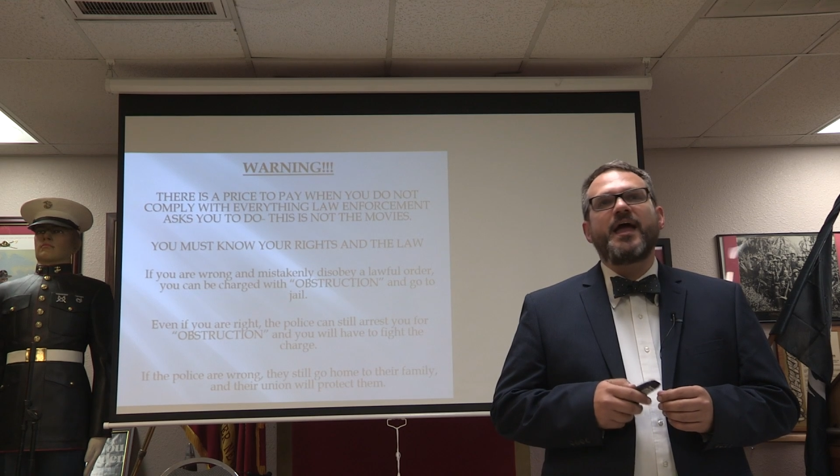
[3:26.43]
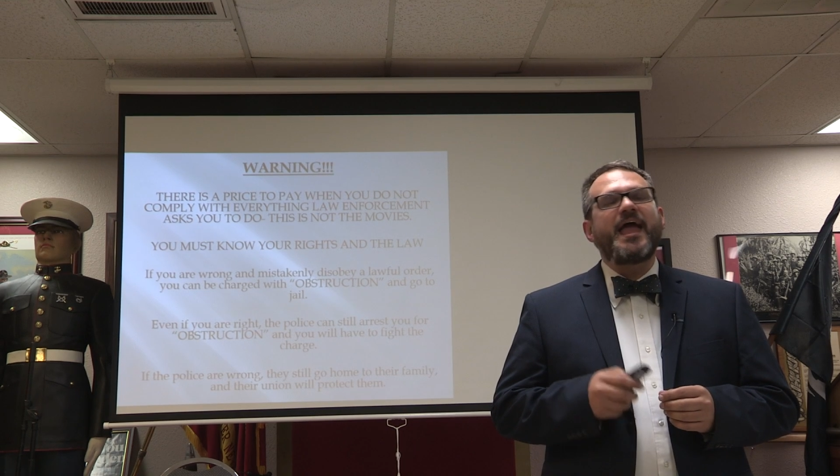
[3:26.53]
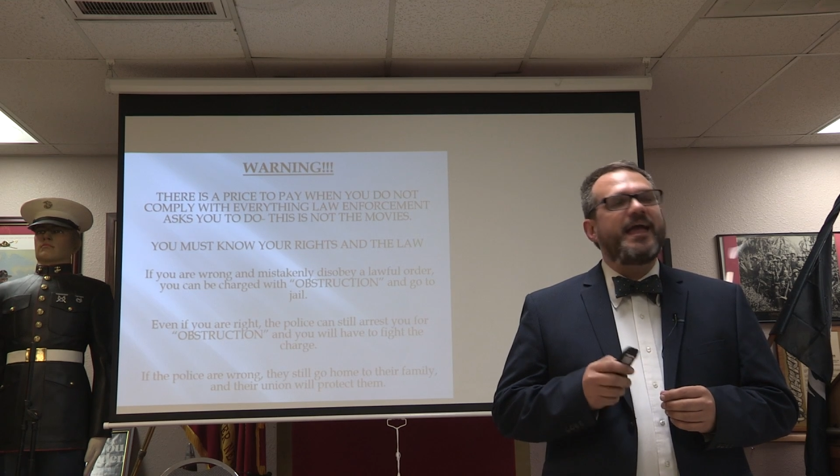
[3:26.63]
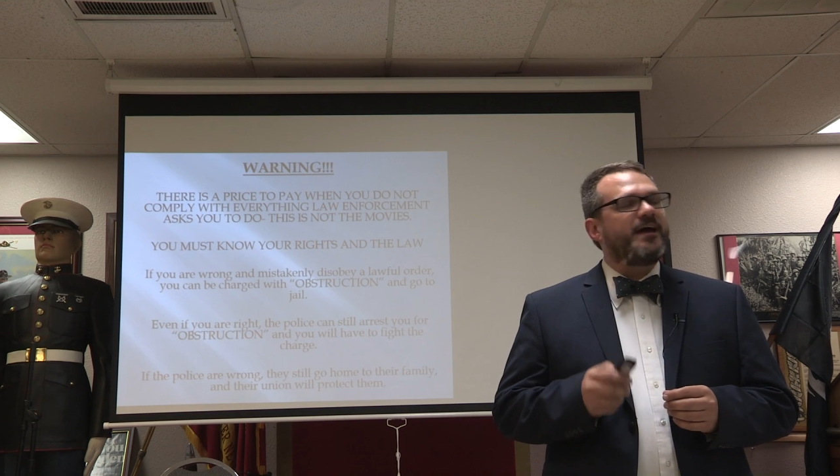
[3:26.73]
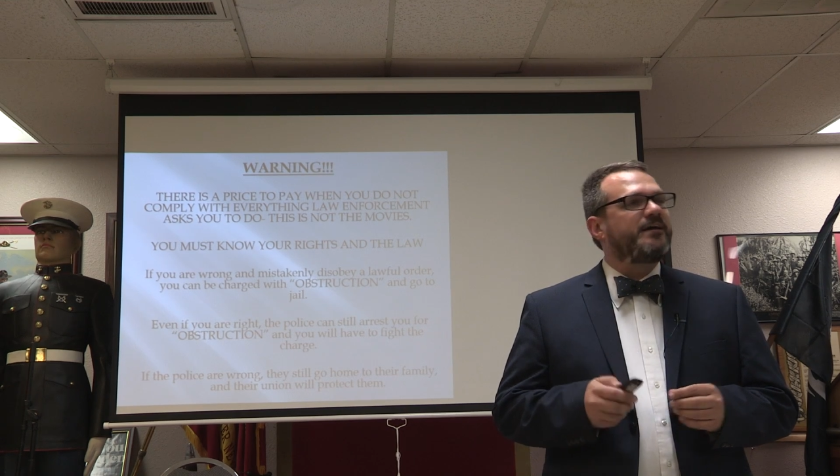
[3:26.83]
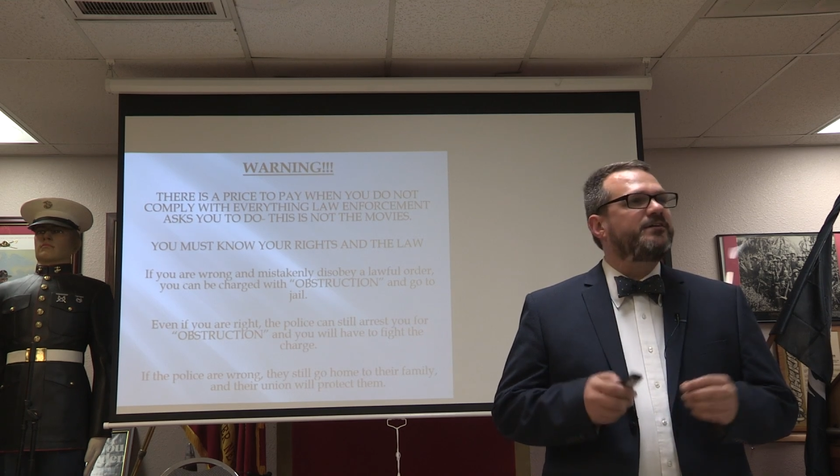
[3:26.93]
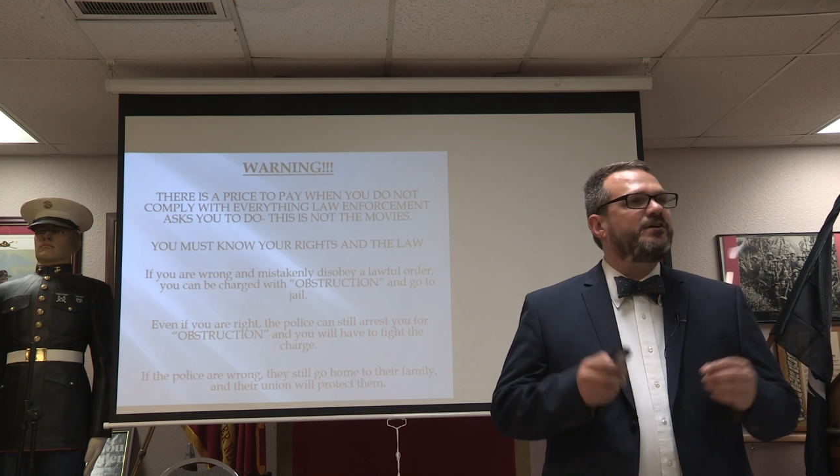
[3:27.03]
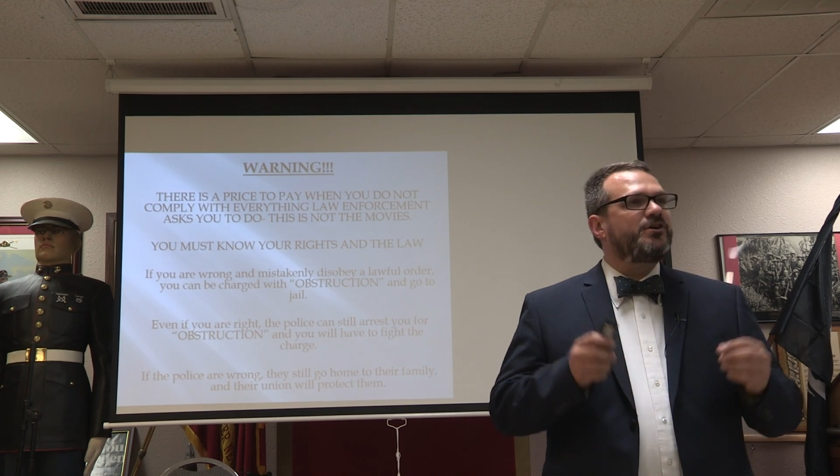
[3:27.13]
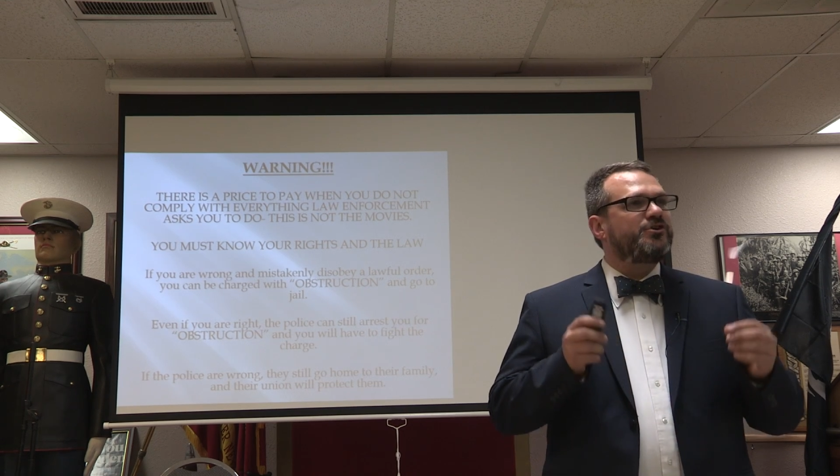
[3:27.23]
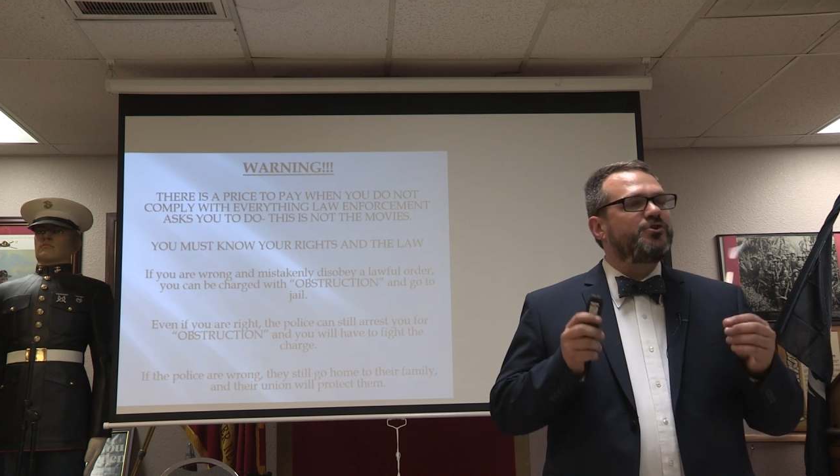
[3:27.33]
and
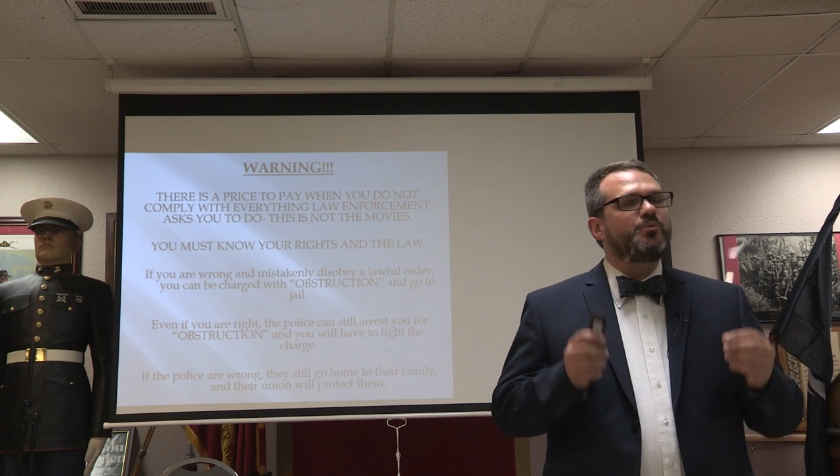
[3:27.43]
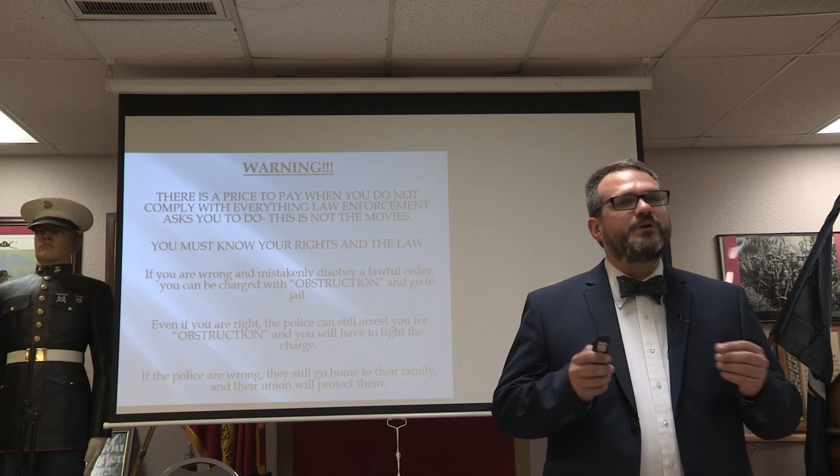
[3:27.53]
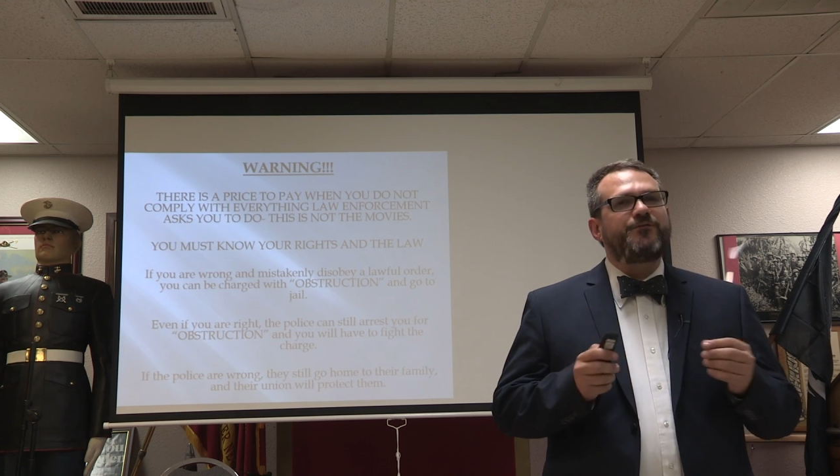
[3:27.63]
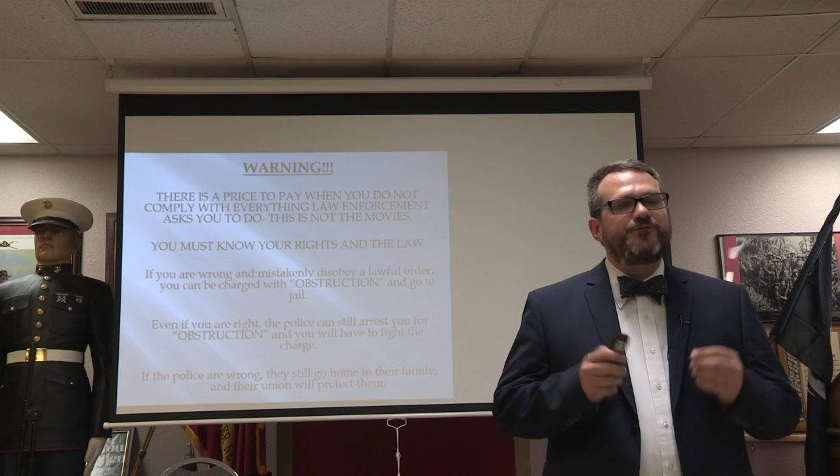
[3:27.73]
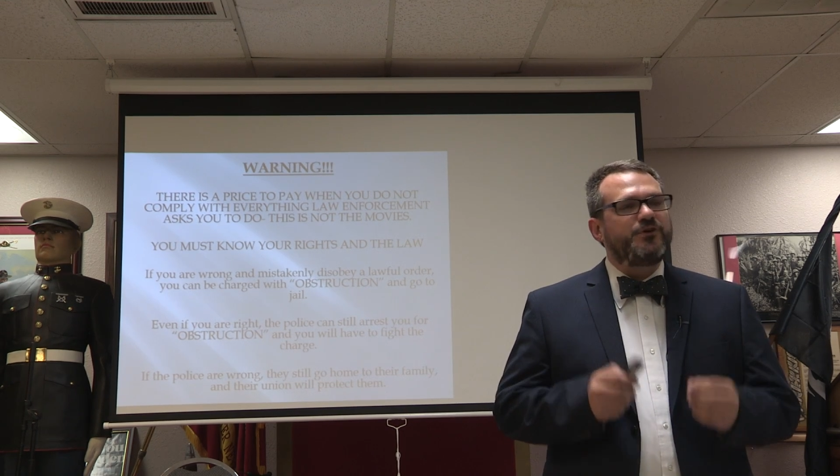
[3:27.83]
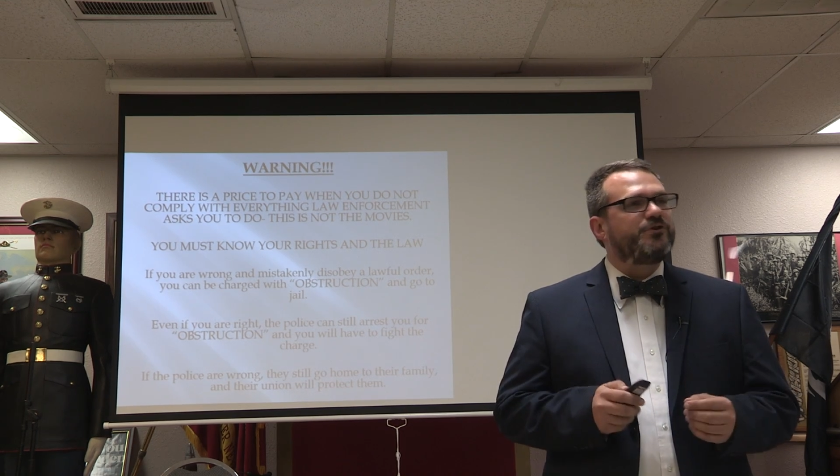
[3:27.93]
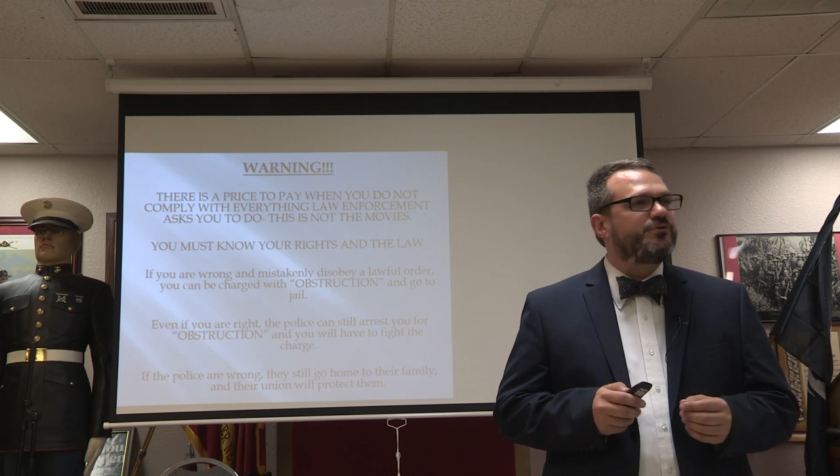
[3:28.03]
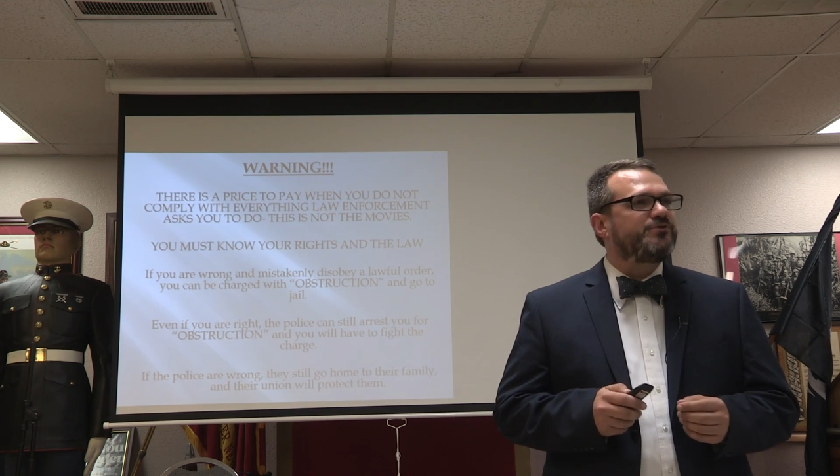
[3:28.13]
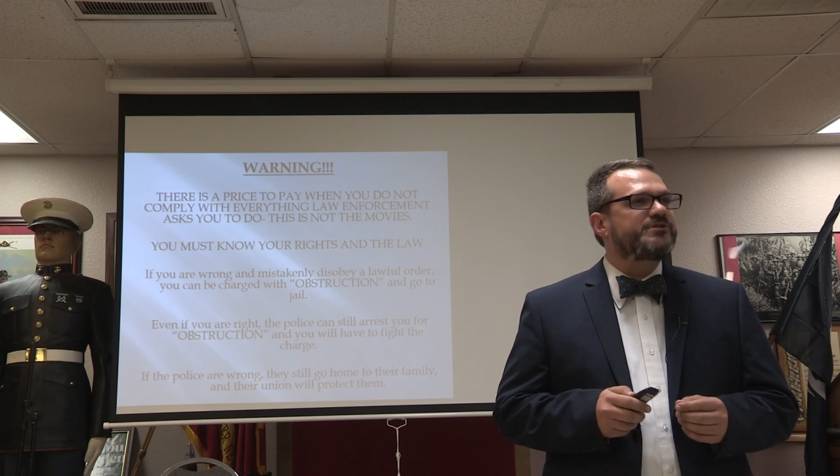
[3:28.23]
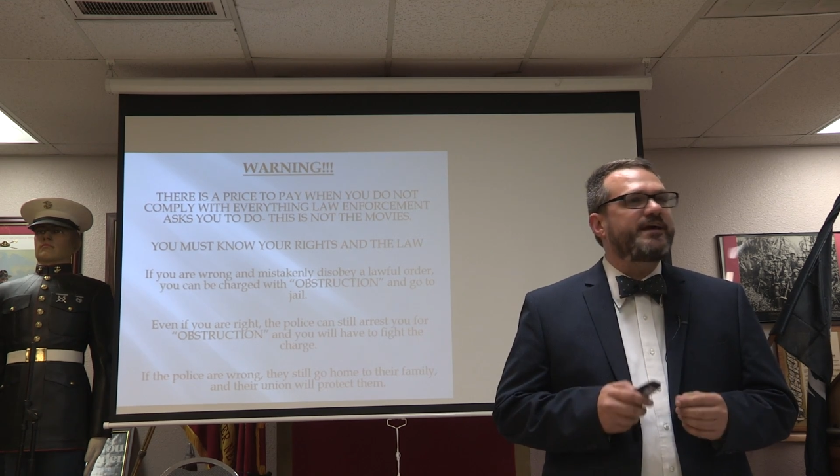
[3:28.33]
you refuse